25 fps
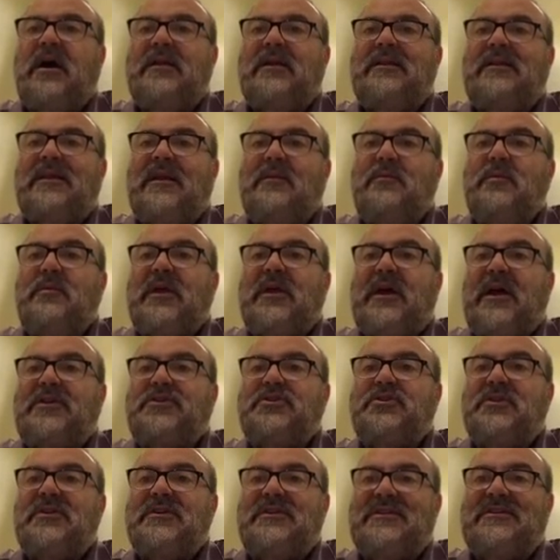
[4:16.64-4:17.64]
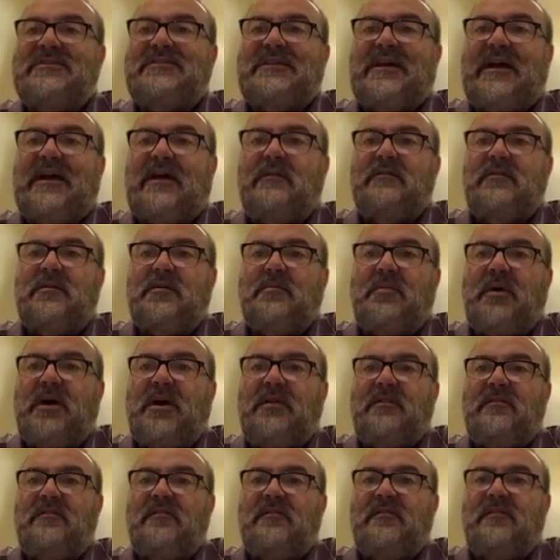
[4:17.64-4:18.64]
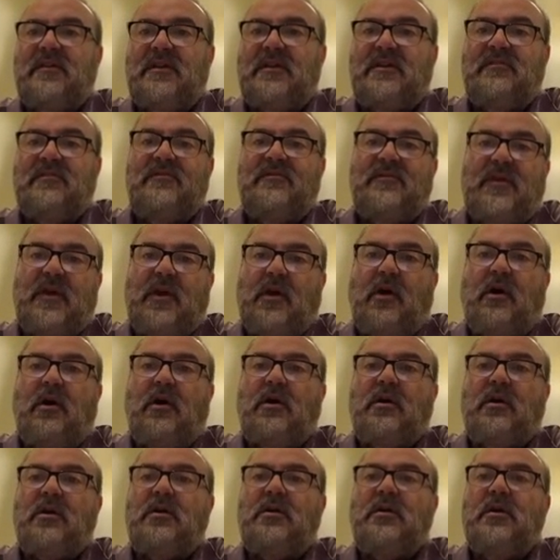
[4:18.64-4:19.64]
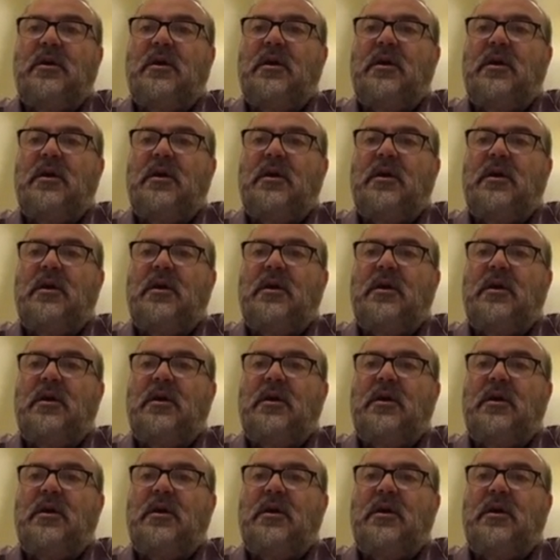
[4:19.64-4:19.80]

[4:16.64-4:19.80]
they will actually discount the bonds if they are